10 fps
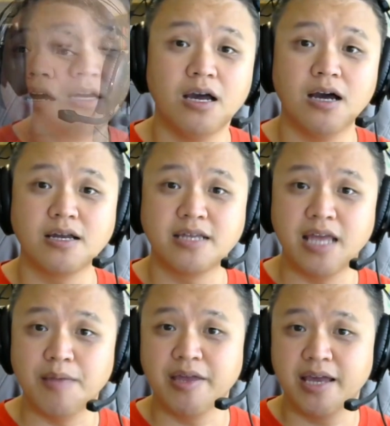uh,
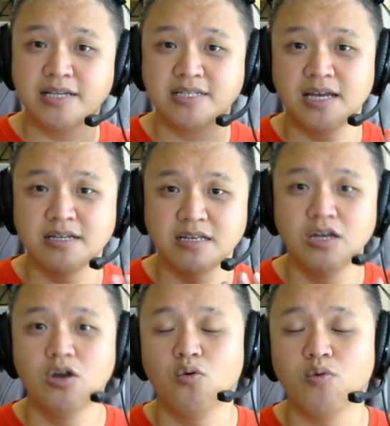gaming headset
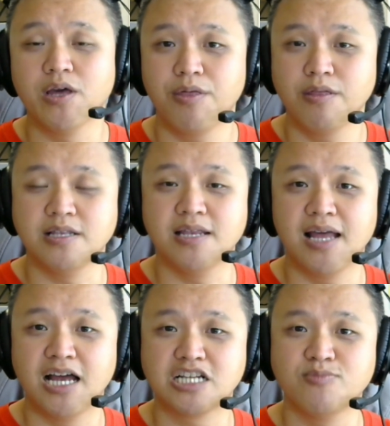with the
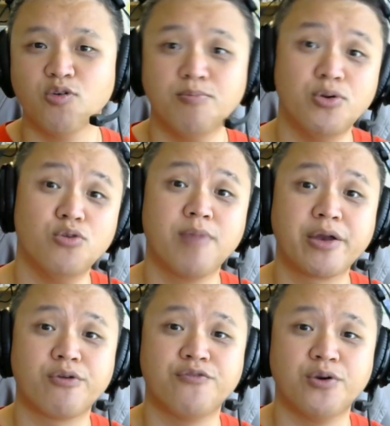detachable boom
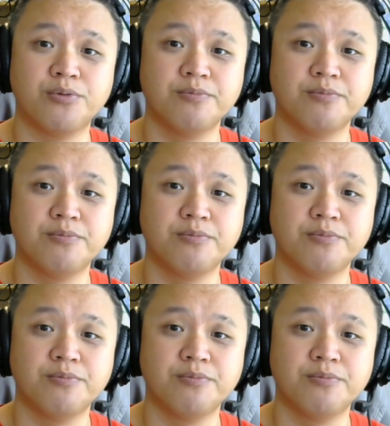microphone.